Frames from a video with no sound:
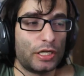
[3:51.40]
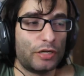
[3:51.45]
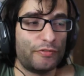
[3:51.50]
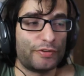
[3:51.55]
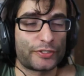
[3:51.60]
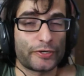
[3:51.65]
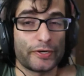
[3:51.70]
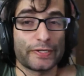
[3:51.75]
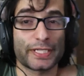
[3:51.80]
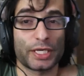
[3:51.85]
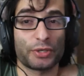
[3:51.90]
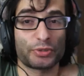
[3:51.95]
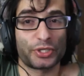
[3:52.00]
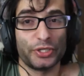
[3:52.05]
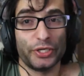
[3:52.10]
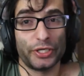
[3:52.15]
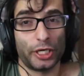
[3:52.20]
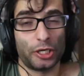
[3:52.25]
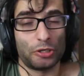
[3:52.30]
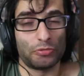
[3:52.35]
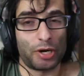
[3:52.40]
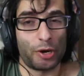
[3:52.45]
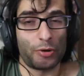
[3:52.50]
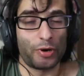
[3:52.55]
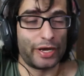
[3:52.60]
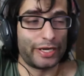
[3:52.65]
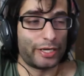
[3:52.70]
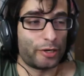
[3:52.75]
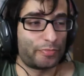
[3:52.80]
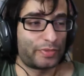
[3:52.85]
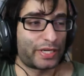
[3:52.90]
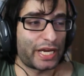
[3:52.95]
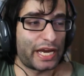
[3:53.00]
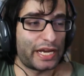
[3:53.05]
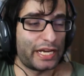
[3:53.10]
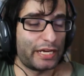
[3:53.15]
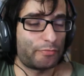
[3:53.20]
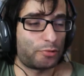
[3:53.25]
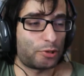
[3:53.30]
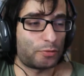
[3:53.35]
If it turns out good, I'll end up
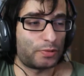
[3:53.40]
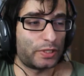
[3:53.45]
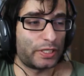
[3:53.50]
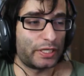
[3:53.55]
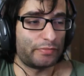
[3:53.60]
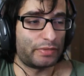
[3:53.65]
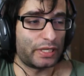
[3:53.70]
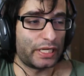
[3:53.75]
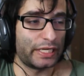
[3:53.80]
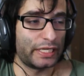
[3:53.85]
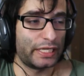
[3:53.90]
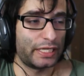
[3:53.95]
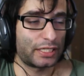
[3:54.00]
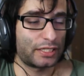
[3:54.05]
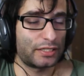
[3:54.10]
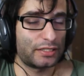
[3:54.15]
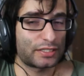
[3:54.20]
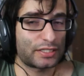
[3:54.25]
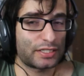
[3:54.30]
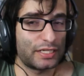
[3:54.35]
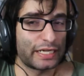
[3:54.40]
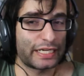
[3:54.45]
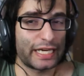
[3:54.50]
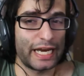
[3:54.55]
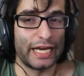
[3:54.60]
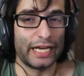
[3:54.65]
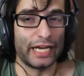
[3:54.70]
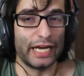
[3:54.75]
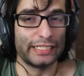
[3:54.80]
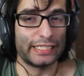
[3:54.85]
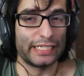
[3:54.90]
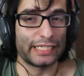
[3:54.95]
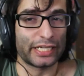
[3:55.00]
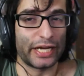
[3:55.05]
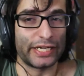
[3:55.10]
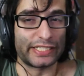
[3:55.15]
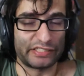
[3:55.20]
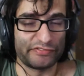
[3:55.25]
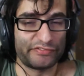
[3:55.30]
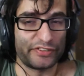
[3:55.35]
getting it properly and playing it. Because again, I did
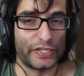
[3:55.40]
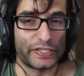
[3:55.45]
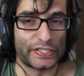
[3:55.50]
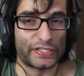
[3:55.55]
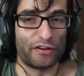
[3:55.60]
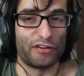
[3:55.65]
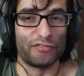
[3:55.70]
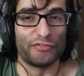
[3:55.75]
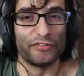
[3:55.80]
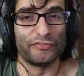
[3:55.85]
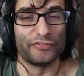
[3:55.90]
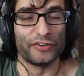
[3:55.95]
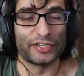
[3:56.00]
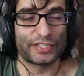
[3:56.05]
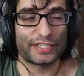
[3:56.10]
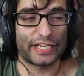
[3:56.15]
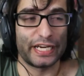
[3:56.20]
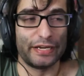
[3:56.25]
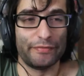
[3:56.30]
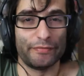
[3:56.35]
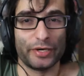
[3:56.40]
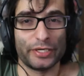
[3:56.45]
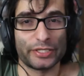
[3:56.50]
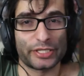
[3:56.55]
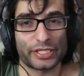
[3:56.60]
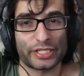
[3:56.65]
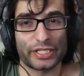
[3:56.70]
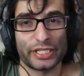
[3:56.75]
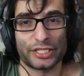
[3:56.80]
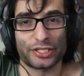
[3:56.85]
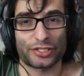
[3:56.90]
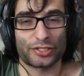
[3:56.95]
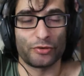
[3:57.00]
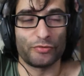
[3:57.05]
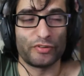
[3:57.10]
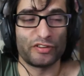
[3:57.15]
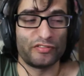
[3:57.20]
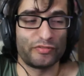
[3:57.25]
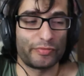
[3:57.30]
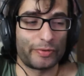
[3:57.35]
like the first half of the first game, but it just
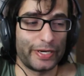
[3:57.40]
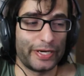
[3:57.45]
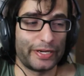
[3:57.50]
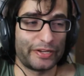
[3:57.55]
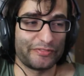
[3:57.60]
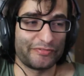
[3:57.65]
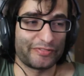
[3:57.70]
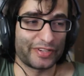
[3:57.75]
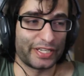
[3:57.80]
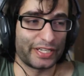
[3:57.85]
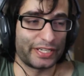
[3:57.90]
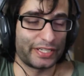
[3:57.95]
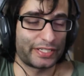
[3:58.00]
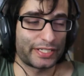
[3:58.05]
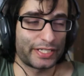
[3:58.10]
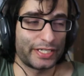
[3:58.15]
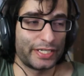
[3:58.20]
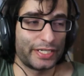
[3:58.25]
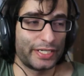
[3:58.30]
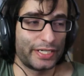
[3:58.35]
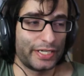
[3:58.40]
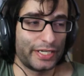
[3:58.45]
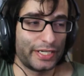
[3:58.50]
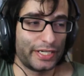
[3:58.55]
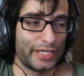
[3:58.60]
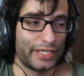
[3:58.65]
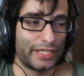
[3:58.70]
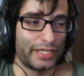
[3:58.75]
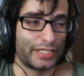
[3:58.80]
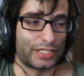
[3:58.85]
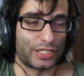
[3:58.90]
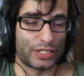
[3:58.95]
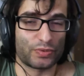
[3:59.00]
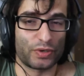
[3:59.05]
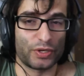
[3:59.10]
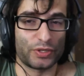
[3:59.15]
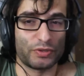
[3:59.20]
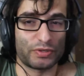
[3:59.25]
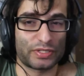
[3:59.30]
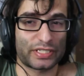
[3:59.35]
got very repetitive, and it's just
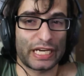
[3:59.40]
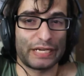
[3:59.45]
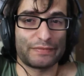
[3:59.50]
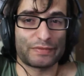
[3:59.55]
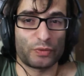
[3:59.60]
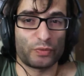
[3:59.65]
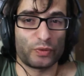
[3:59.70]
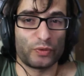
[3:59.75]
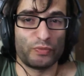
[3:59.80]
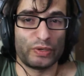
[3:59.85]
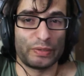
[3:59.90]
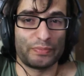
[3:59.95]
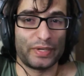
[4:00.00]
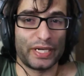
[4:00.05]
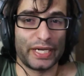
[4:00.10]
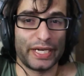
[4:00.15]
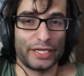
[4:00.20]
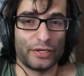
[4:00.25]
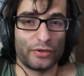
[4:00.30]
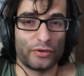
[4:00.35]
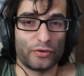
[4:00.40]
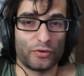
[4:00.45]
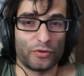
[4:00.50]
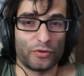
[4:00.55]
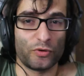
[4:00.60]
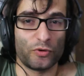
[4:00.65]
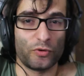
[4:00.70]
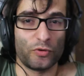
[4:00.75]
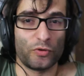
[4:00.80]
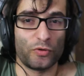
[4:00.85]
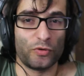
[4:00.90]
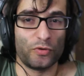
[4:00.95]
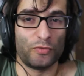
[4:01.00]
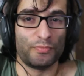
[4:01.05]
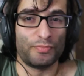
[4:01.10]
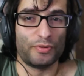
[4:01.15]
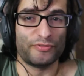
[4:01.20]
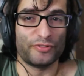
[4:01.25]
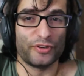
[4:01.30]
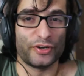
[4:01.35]
one of those games I wouldn't replay or
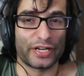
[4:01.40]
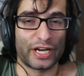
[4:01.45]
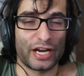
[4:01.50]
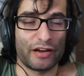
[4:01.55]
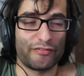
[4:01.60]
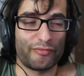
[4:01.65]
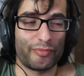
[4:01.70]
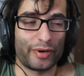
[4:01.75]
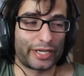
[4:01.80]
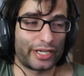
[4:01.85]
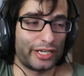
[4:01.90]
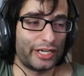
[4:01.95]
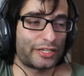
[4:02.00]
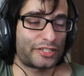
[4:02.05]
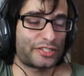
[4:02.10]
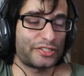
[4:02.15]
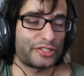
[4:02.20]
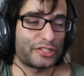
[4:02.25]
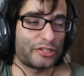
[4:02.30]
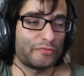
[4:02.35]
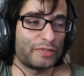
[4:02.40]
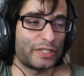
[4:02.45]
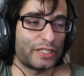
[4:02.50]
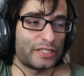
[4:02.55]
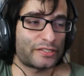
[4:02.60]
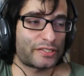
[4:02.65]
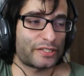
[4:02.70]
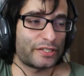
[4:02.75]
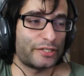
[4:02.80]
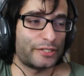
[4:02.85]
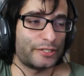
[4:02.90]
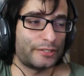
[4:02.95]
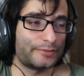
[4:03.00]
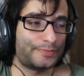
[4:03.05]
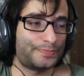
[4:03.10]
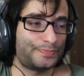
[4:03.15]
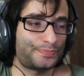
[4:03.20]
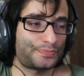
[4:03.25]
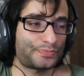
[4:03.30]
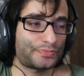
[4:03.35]
prefer to have in my collection. You know what I mean? So
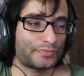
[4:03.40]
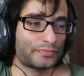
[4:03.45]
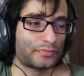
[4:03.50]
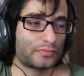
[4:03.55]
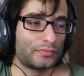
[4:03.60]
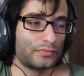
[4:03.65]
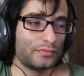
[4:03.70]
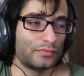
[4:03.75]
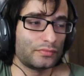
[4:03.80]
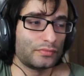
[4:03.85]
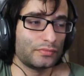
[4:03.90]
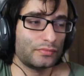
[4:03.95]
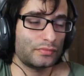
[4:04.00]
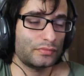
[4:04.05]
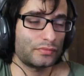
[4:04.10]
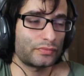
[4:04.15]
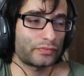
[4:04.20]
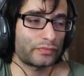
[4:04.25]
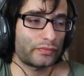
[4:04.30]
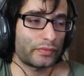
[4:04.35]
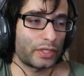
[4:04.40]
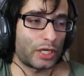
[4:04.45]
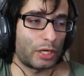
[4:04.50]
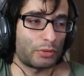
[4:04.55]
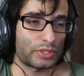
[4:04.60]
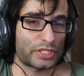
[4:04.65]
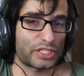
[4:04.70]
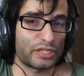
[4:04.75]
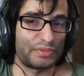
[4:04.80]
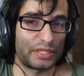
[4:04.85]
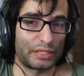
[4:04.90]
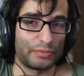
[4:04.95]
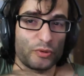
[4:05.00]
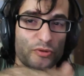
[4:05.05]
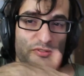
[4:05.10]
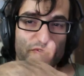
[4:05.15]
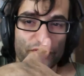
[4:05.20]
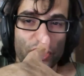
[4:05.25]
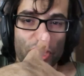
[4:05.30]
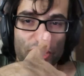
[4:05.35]
I want something
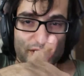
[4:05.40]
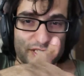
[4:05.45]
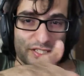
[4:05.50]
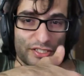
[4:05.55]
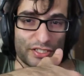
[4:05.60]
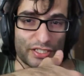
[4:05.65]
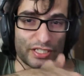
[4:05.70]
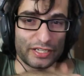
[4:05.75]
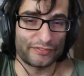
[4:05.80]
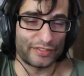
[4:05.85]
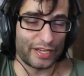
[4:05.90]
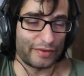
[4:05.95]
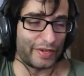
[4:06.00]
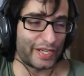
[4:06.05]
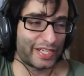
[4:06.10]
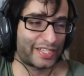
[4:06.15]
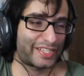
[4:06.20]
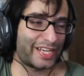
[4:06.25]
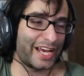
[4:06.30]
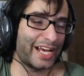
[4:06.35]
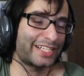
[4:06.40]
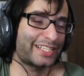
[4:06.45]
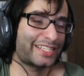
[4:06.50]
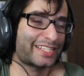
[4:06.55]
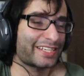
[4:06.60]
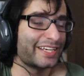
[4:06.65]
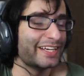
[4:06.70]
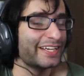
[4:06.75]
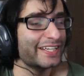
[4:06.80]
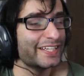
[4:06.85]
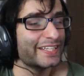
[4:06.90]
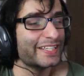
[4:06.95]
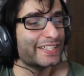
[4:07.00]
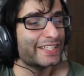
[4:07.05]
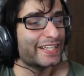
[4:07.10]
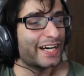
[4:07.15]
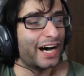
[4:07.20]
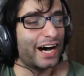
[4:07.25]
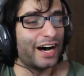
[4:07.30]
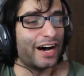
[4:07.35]
more faster, if that makes sense.
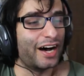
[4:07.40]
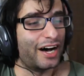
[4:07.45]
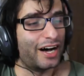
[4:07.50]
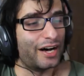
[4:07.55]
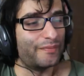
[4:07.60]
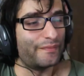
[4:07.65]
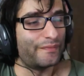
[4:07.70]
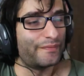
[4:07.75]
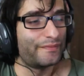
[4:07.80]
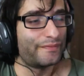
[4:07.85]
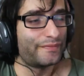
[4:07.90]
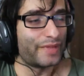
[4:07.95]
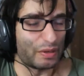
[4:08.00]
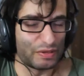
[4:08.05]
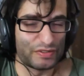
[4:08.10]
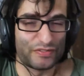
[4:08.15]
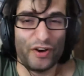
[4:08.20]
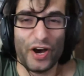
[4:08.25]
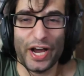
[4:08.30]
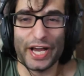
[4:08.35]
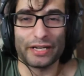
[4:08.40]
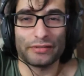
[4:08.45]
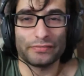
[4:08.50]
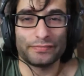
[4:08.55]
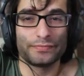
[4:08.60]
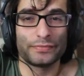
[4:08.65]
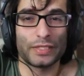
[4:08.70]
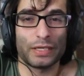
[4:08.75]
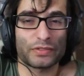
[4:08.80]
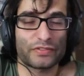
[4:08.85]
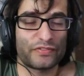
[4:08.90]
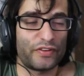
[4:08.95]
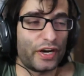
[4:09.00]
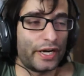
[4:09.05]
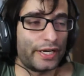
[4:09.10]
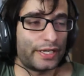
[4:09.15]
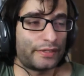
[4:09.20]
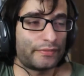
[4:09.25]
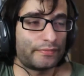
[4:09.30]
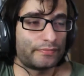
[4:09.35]
That was fine. That was
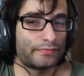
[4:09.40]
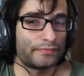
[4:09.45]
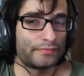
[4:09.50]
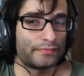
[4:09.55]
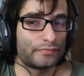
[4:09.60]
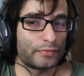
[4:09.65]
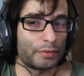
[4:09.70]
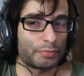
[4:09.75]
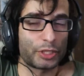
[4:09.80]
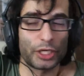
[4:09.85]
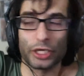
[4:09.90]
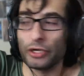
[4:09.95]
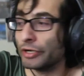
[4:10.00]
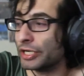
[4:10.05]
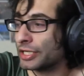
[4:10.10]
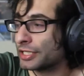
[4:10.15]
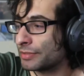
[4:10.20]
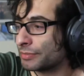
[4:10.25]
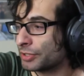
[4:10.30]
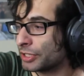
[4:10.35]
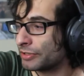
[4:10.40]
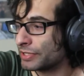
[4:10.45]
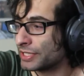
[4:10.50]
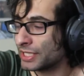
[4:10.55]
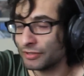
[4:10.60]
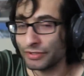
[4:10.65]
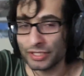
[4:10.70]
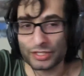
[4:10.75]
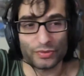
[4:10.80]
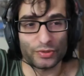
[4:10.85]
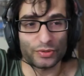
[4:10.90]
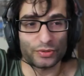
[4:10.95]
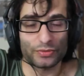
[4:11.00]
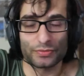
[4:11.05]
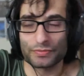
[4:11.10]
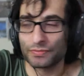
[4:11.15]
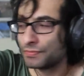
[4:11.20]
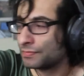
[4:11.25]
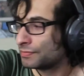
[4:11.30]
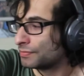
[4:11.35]
fine. I'm curious. How this will
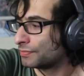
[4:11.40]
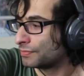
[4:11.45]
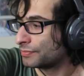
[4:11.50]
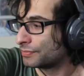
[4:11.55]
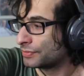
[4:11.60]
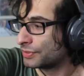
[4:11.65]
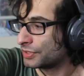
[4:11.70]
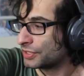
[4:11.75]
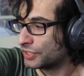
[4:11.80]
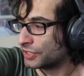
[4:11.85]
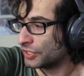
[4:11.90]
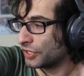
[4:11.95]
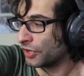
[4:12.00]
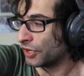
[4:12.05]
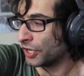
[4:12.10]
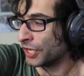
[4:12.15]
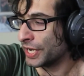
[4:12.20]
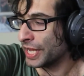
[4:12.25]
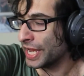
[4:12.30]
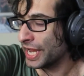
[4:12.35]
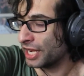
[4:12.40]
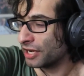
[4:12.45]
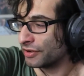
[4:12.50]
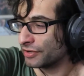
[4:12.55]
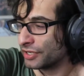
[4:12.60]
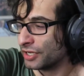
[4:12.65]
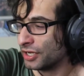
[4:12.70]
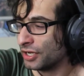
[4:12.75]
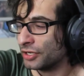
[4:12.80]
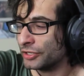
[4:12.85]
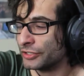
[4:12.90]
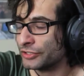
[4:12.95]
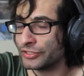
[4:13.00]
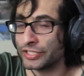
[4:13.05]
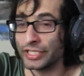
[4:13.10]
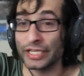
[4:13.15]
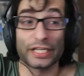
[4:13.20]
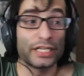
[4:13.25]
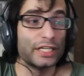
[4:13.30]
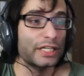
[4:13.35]
turn out. Huh,
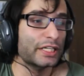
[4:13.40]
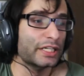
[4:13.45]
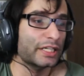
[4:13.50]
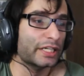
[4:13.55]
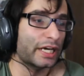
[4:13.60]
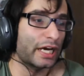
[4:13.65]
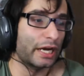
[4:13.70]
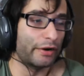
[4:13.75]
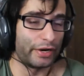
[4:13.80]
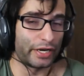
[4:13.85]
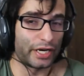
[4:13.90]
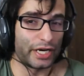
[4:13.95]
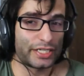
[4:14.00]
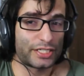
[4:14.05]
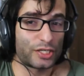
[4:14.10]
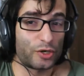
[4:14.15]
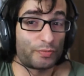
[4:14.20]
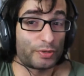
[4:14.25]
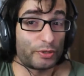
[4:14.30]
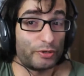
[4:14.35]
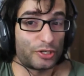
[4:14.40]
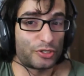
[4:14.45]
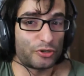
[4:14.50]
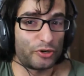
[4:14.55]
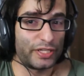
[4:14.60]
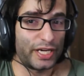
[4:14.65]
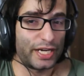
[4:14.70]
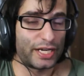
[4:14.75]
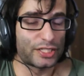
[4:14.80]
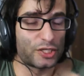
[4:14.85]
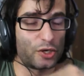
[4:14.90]
interesting. Anyway, guys, hope you enjoyed that.